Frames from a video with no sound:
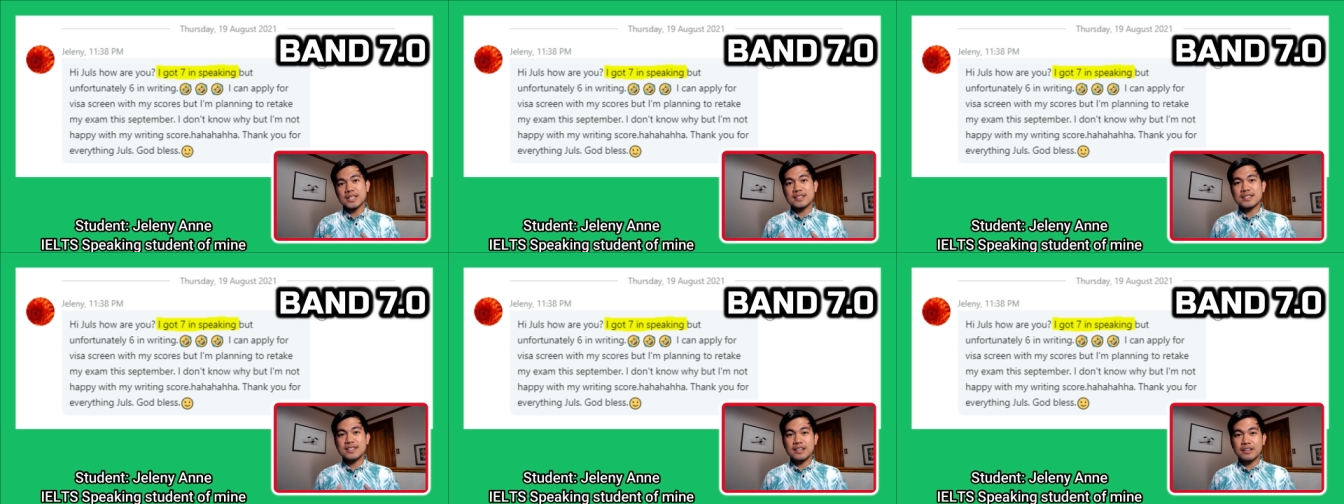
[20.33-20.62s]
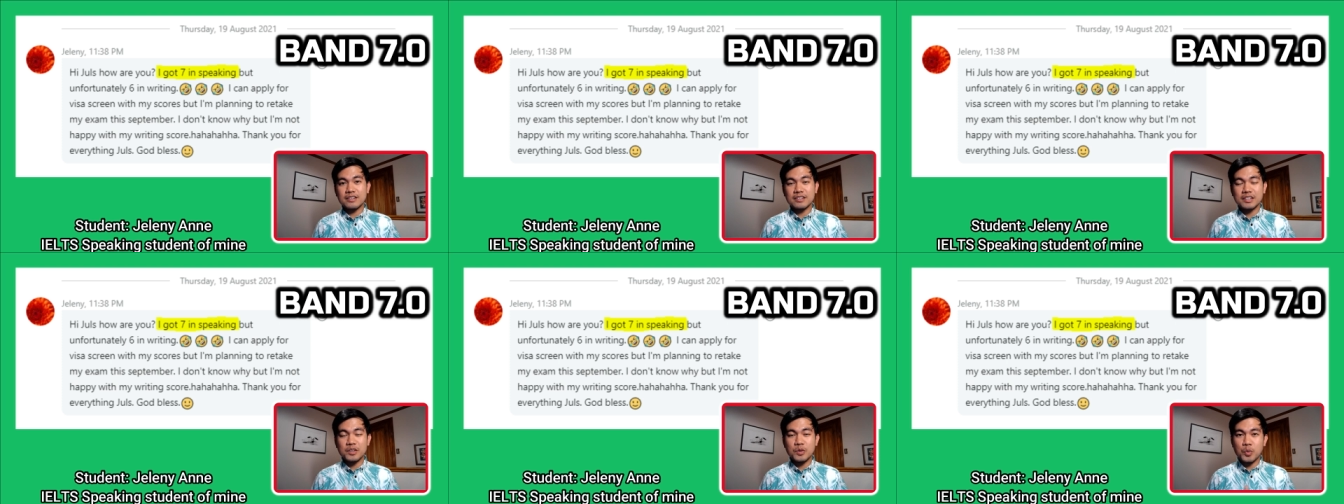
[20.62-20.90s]

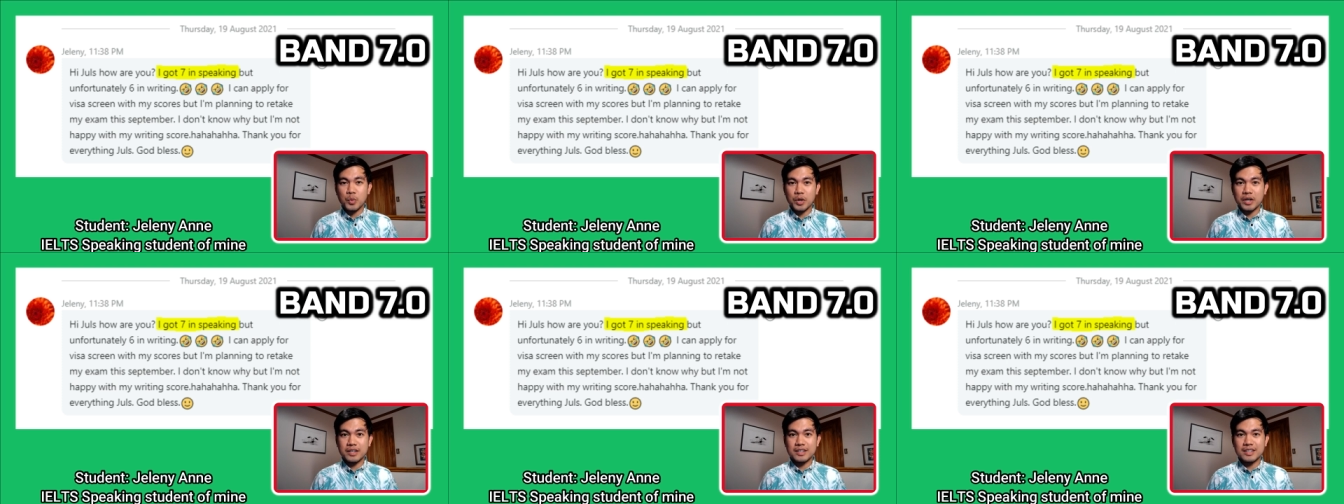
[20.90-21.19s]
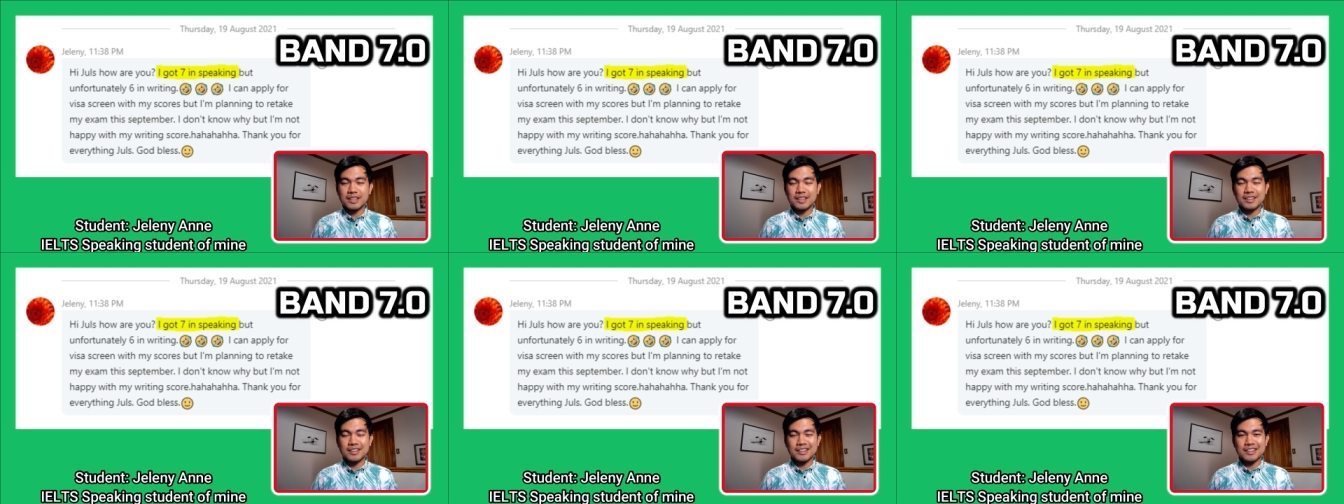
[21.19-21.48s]
currently
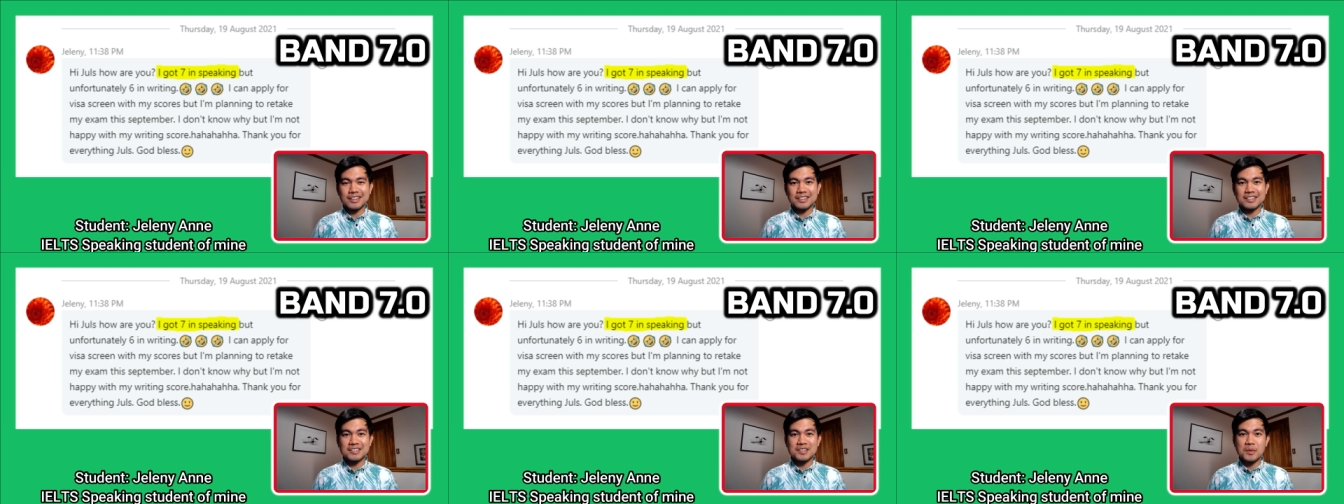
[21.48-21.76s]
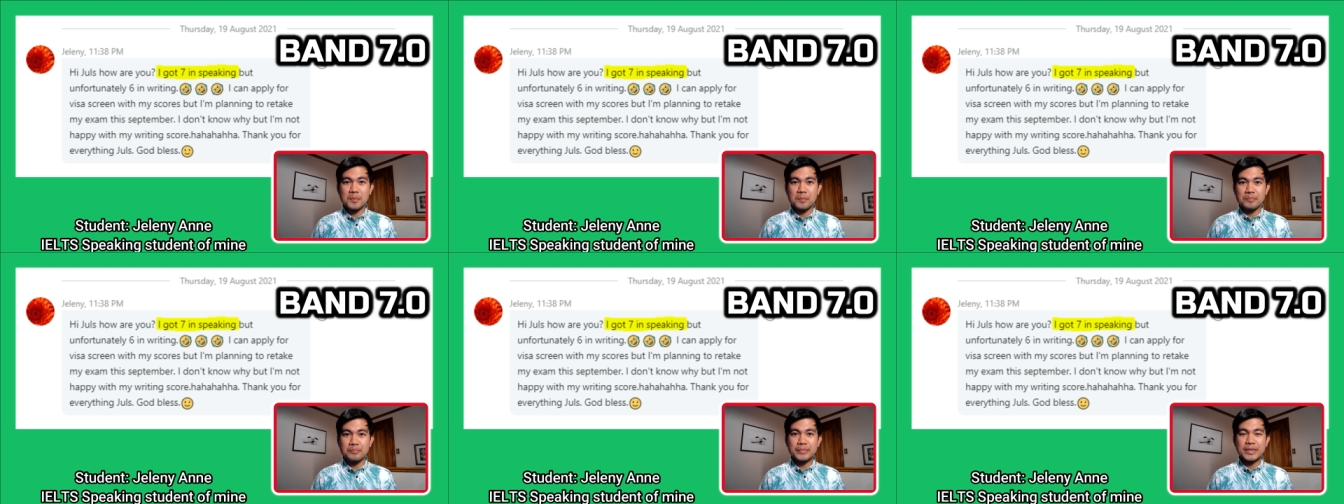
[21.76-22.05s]
working in
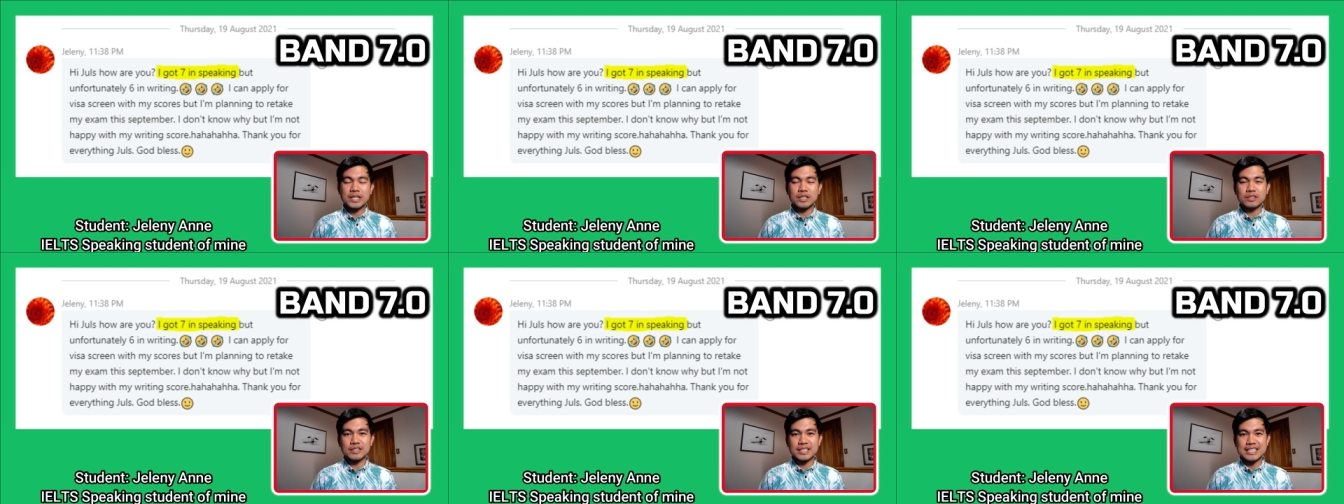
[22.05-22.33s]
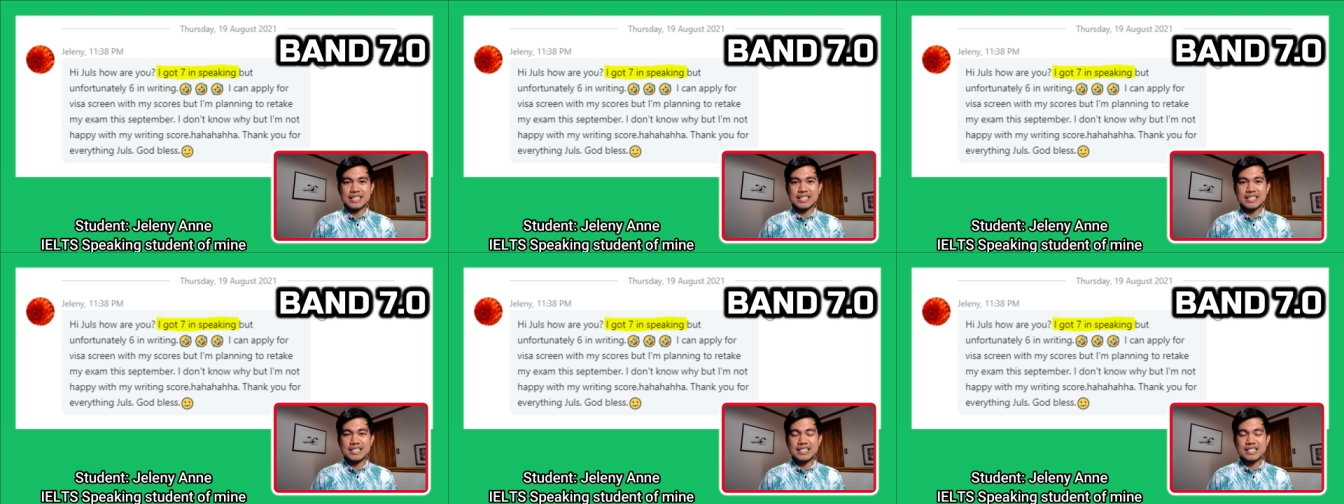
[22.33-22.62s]
Middle
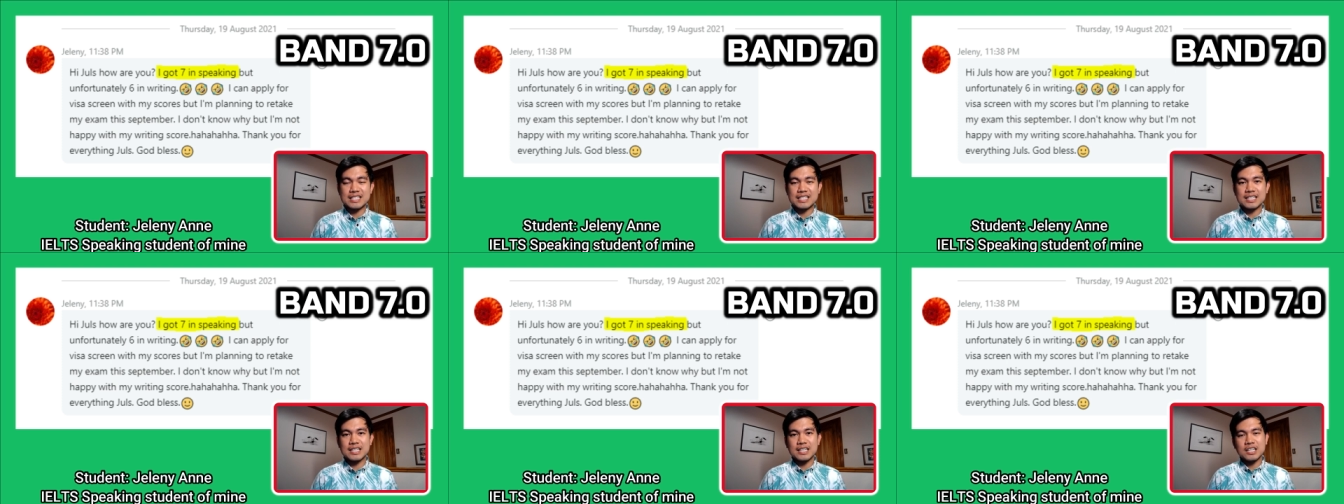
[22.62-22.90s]
East.